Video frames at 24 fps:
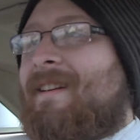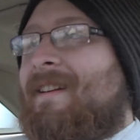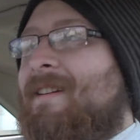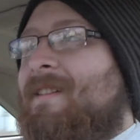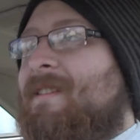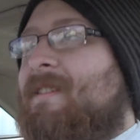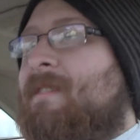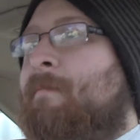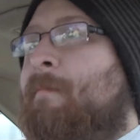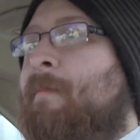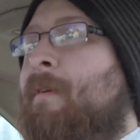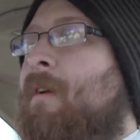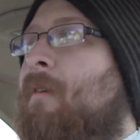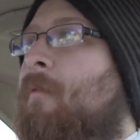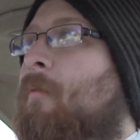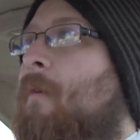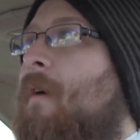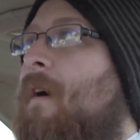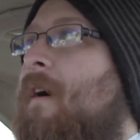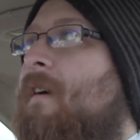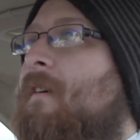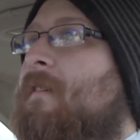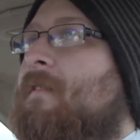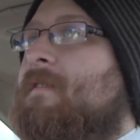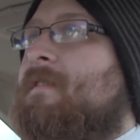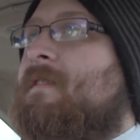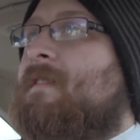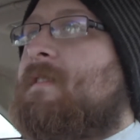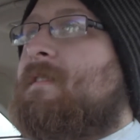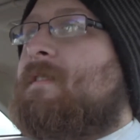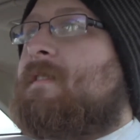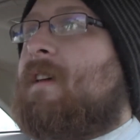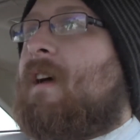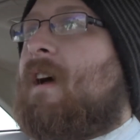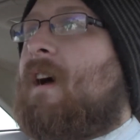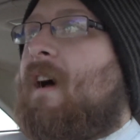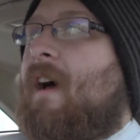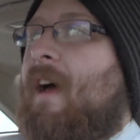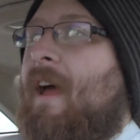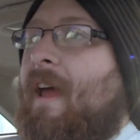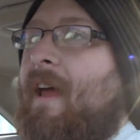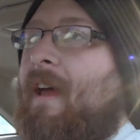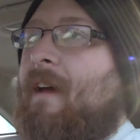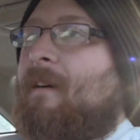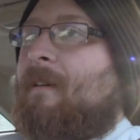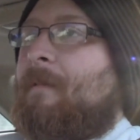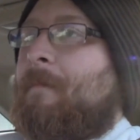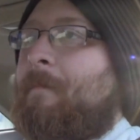It's been a while since
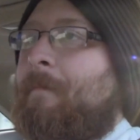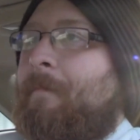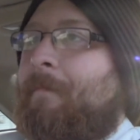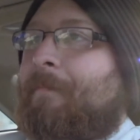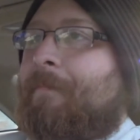I